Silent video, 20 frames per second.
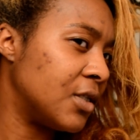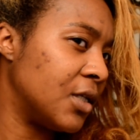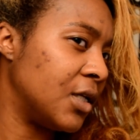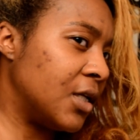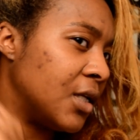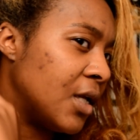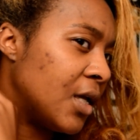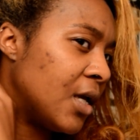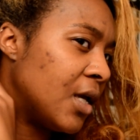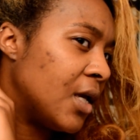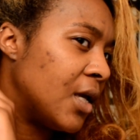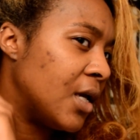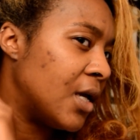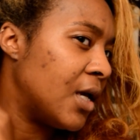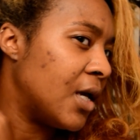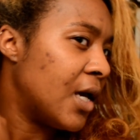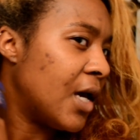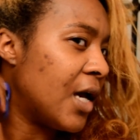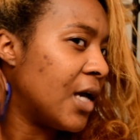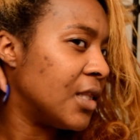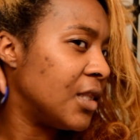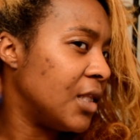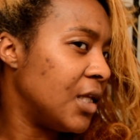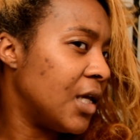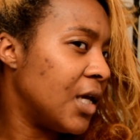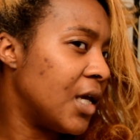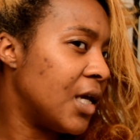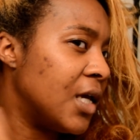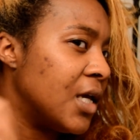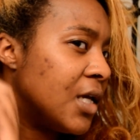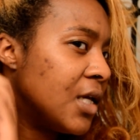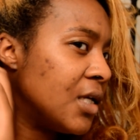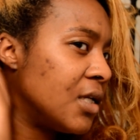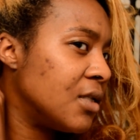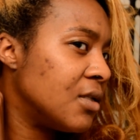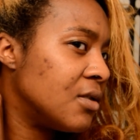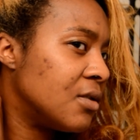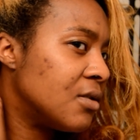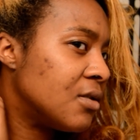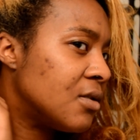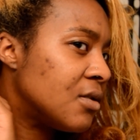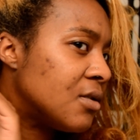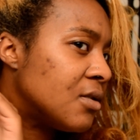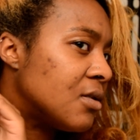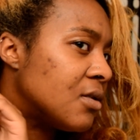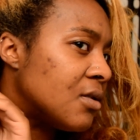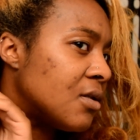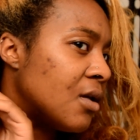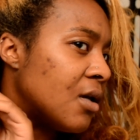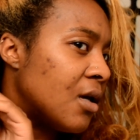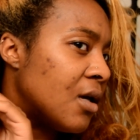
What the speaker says: it at the ends